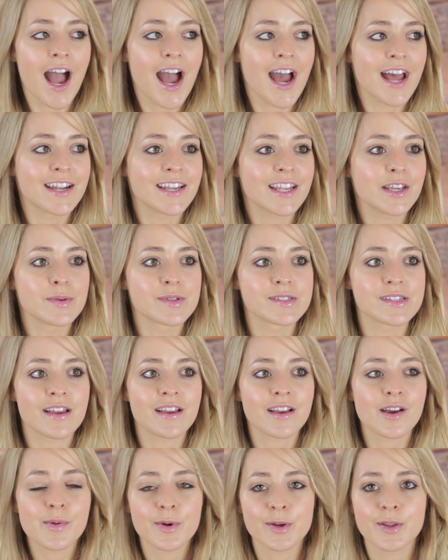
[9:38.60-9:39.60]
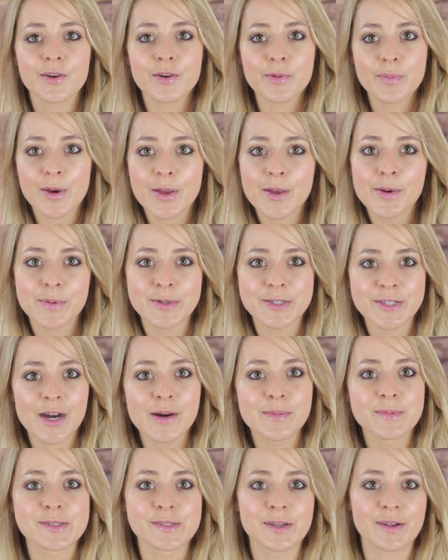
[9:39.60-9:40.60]
And he was like, come on, you gotta put your
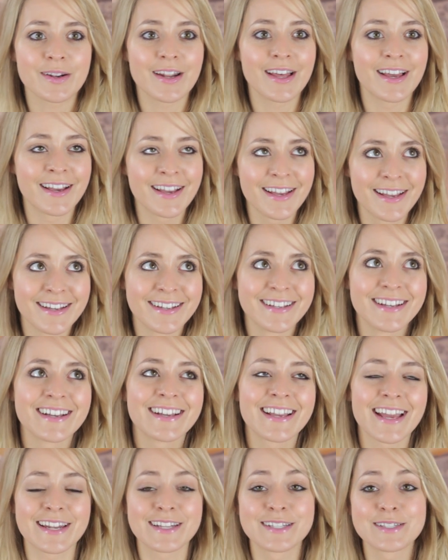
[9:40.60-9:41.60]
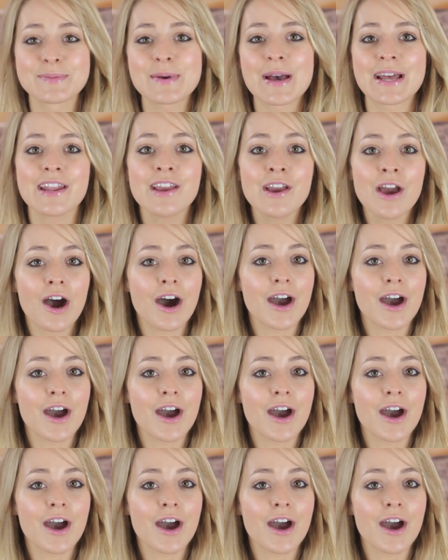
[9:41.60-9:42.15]
pajamas on, like get into bed.